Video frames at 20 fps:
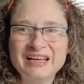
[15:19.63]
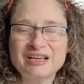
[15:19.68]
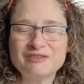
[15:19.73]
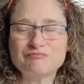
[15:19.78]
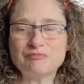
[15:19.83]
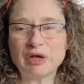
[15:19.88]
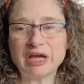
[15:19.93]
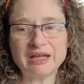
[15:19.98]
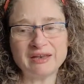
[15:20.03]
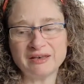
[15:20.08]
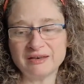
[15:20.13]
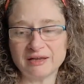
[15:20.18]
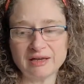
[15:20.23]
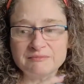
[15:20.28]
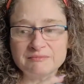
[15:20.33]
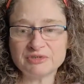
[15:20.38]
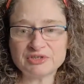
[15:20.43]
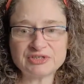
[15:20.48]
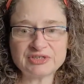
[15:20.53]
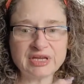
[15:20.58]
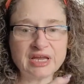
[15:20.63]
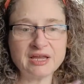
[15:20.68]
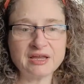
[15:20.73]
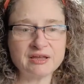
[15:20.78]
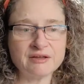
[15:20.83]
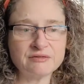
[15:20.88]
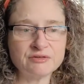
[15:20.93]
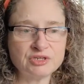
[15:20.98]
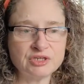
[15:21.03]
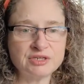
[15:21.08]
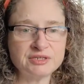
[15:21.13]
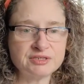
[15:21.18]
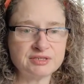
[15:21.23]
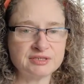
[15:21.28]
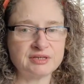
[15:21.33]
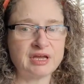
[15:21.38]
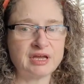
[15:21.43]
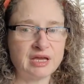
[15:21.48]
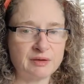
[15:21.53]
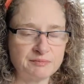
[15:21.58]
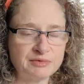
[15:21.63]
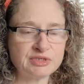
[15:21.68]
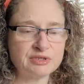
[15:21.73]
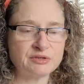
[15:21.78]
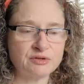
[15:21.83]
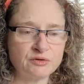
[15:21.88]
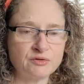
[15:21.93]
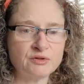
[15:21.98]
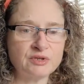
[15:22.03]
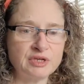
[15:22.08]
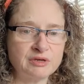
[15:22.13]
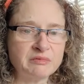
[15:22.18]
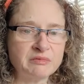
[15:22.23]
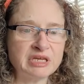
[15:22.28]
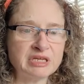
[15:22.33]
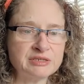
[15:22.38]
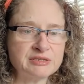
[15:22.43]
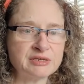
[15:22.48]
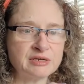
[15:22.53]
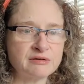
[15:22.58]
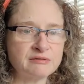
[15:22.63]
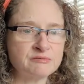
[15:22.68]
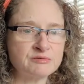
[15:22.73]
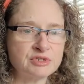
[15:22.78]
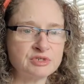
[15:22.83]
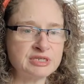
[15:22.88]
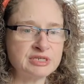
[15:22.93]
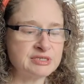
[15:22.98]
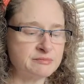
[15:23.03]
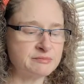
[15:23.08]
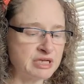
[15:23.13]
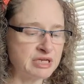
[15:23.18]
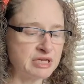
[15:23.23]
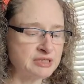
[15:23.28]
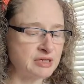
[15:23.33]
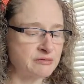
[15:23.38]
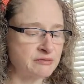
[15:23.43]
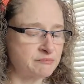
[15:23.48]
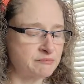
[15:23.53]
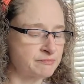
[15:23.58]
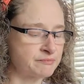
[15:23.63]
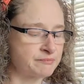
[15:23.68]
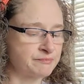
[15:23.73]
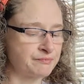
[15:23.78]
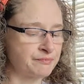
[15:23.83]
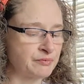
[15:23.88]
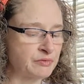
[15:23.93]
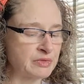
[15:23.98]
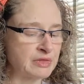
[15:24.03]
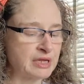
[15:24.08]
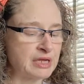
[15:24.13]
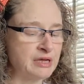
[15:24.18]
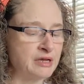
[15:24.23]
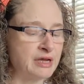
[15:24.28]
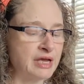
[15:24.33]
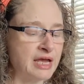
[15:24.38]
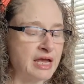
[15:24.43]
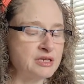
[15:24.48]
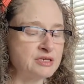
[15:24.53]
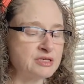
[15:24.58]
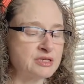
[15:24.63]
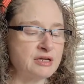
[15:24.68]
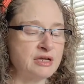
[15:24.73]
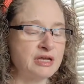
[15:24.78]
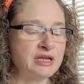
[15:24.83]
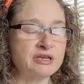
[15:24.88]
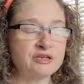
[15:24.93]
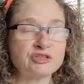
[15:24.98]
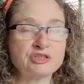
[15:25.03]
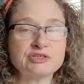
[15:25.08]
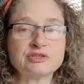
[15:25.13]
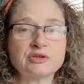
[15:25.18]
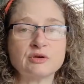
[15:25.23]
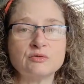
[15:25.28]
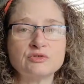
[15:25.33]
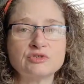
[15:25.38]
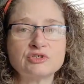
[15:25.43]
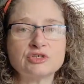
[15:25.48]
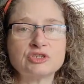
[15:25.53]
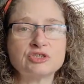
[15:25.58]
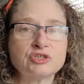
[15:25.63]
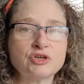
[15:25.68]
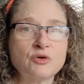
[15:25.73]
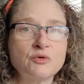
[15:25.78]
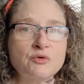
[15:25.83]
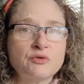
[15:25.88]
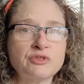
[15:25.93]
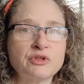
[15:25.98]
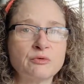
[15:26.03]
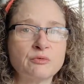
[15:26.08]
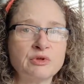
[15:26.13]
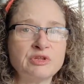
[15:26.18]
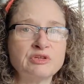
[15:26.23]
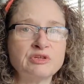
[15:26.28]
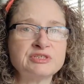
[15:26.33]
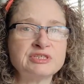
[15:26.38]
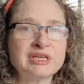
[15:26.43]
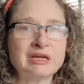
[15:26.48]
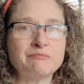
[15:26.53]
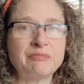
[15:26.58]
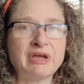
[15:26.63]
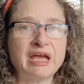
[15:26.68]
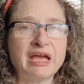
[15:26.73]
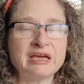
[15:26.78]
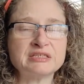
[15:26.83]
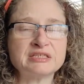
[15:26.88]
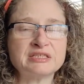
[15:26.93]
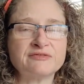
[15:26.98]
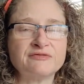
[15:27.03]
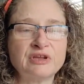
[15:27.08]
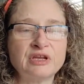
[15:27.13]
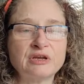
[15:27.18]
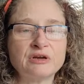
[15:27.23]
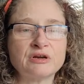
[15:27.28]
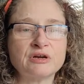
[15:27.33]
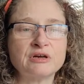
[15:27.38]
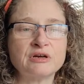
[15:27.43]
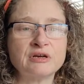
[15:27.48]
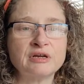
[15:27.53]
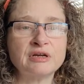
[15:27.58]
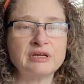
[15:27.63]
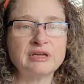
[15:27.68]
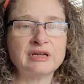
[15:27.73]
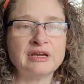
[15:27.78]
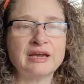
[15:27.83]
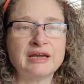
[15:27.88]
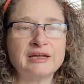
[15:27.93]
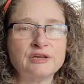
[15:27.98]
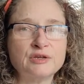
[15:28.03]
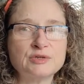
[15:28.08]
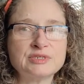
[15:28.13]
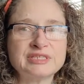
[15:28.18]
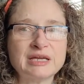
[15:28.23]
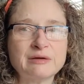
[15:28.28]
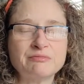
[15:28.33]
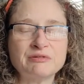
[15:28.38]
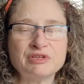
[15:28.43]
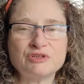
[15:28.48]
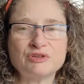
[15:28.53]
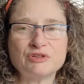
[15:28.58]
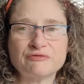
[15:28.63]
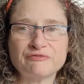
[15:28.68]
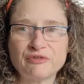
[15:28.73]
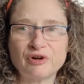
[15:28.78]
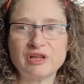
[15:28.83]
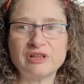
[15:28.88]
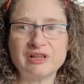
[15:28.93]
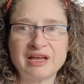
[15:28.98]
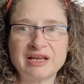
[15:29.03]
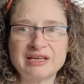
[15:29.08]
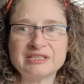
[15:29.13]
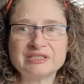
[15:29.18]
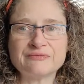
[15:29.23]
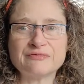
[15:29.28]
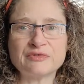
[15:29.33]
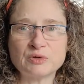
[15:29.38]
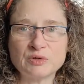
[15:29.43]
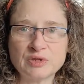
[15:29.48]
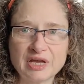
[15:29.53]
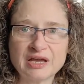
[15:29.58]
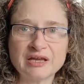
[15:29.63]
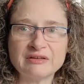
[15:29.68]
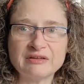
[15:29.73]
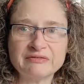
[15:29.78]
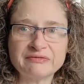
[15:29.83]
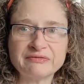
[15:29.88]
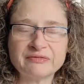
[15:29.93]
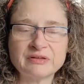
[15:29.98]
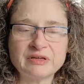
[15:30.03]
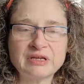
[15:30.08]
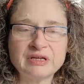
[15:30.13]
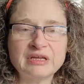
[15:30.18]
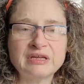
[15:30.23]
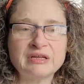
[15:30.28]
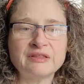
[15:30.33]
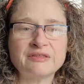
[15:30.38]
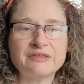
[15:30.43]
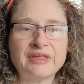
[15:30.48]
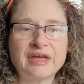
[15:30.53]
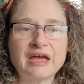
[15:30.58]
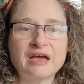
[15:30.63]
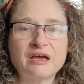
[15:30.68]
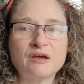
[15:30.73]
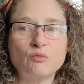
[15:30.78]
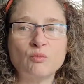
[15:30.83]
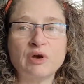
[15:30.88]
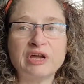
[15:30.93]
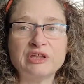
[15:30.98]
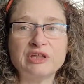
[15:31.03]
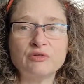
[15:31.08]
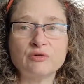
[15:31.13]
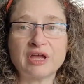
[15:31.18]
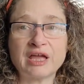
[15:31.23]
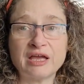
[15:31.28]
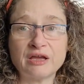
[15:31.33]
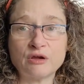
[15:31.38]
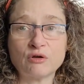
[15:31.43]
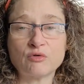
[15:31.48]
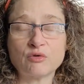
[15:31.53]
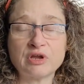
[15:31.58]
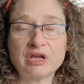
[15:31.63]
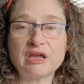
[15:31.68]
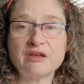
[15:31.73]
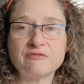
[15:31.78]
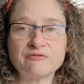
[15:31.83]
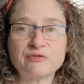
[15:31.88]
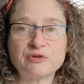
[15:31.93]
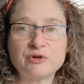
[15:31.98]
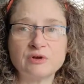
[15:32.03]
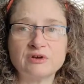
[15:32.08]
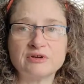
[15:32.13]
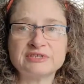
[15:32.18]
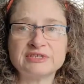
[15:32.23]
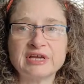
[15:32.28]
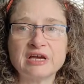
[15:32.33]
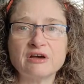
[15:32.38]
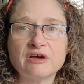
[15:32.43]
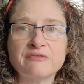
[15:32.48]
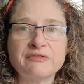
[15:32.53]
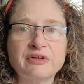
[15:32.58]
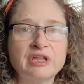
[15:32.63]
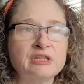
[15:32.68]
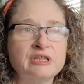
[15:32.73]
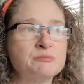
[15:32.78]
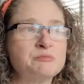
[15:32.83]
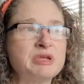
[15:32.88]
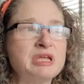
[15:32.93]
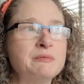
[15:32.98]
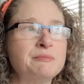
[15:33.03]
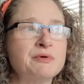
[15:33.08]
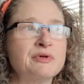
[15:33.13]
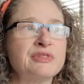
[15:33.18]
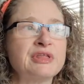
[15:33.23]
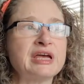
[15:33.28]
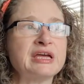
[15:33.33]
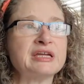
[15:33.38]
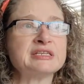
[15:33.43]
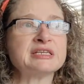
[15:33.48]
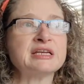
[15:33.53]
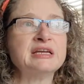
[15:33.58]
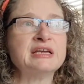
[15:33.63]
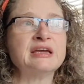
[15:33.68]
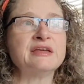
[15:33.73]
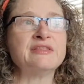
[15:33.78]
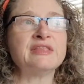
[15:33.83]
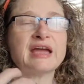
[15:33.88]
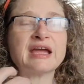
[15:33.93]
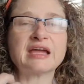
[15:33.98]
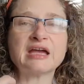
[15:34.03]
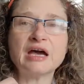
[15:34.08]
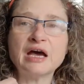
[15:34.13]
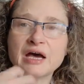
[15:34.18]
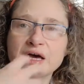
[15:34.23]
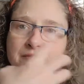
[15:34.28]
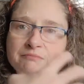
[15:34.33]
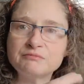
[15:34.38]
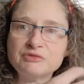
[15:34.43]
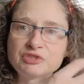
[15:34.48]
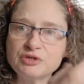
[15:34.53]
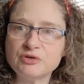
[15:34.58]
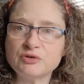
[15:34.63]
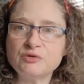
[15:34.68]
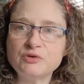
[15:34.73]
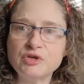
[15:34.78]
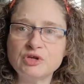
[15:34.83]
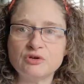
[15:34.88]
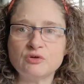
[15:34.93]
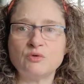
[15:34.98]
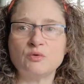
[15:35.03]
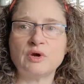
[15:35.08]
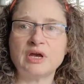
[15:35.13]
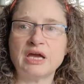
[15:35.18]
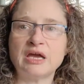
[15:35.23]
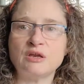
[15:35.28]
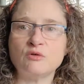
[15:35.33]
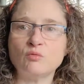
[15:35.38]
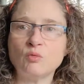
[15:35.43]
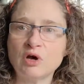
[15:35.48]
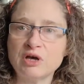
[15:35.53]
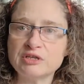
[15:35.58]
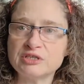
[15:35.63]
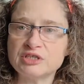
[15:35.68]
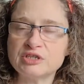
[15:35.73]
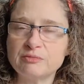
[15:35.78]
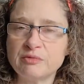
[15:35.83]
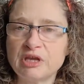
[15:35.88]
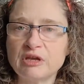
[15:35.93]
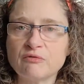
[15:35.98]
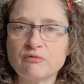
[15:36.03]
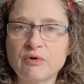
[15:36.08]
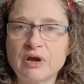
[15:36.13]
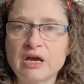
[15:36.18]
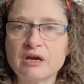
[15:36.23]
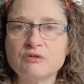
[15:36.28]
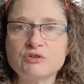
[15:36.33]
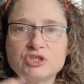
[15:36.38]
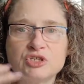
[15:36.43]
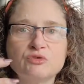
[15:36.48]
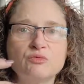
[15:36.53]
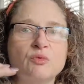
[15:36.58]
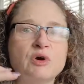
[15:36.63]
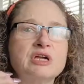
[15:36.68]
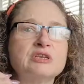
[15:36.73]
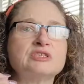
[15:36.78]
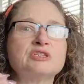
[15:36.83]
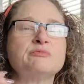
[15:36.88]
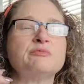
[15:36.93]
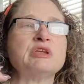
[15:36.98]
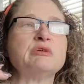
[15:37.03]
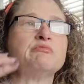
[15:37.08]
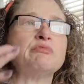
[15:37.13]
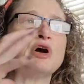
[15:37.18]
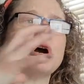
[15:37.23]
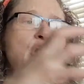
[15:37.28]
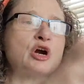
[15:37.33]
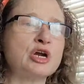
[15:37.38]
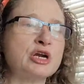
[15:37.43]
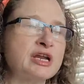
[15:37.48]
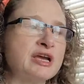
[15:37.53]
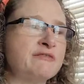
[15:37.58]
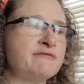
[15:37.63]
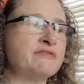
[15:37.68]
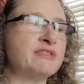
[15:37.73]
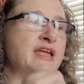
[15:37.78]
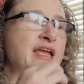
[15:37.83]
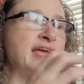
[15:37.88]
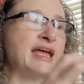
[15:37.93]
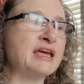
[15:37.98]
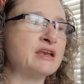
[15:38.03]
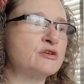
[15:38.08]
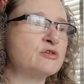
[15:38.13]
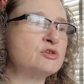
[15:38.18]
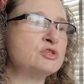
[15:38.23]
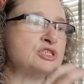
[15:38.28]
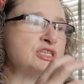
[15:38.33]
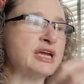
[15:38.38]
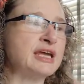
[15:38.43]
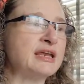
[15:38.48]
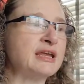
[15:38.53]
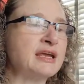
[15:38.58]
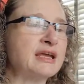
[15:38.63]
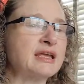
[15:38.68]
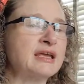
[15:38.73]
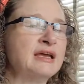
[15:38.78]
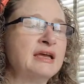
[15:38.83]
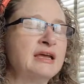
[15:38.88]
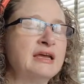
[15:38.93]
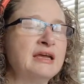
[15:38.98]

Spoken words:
But I'm just saying, she's absolutely amazing. She's amazing. And it just goes to show that when you step past fear and you step into the front lines of your life, that what you can create for yourself, and the people that come to you and want to be around you, want to be part of the energetic